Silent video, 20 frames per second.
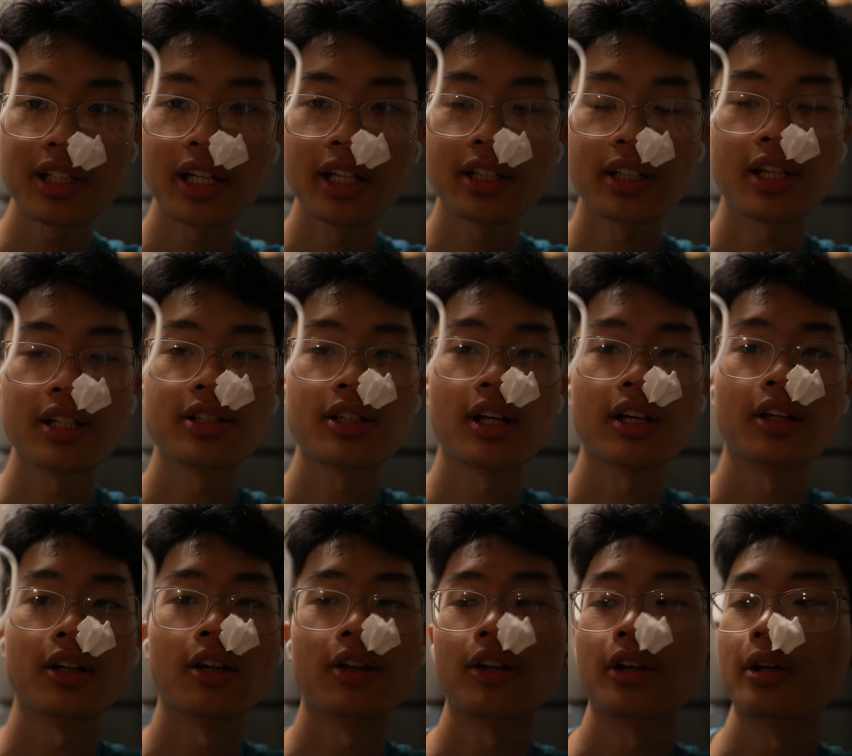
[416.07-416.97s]
say it tastes
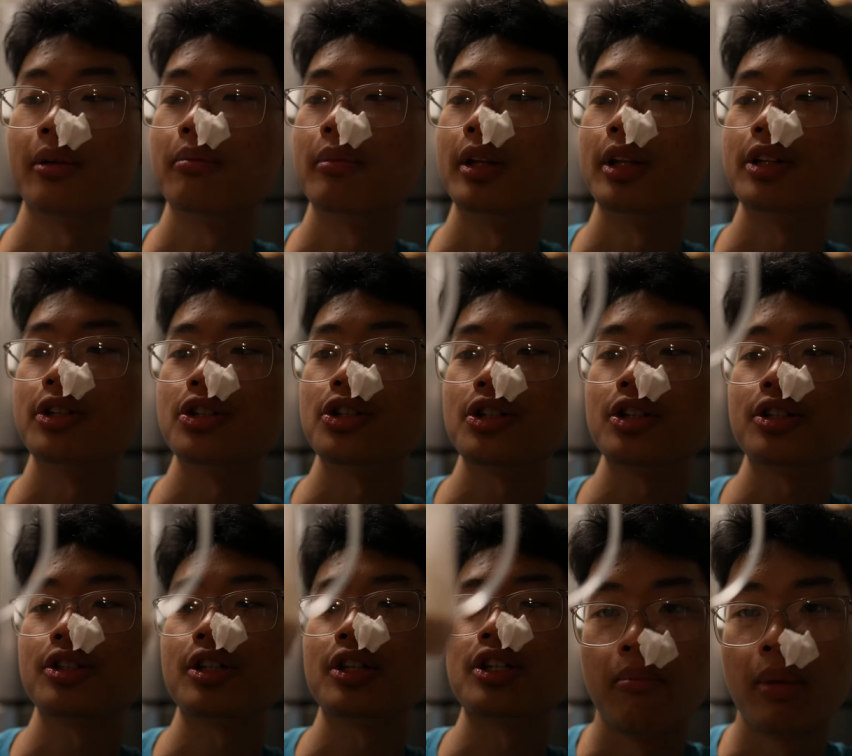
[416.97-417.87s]
like nothing, but there's
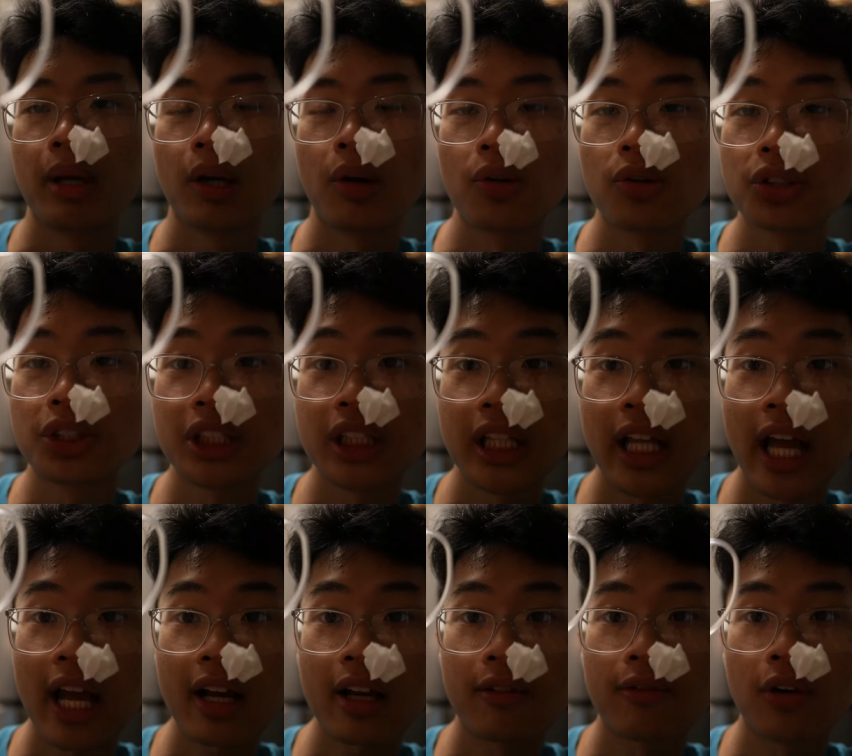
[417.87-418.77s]
just a big old
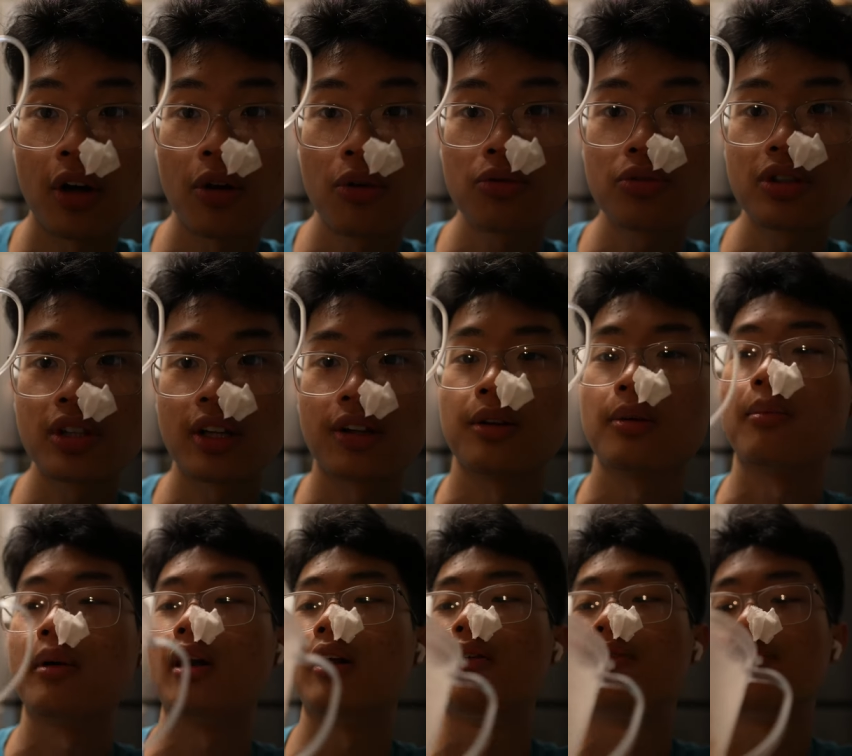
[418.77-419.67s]
snack of oats at the
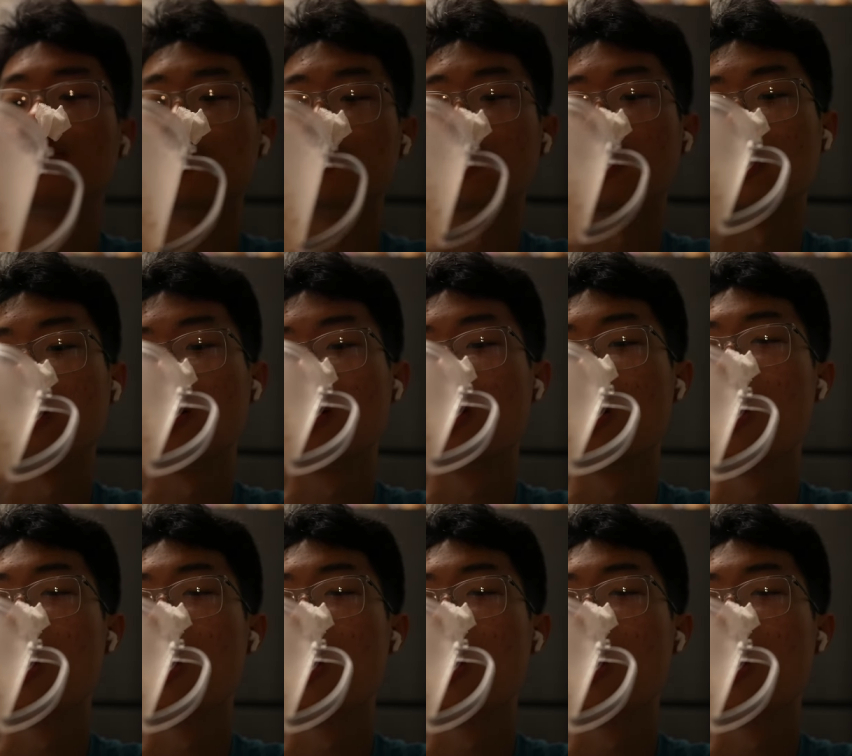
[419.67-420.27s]
bottom for me.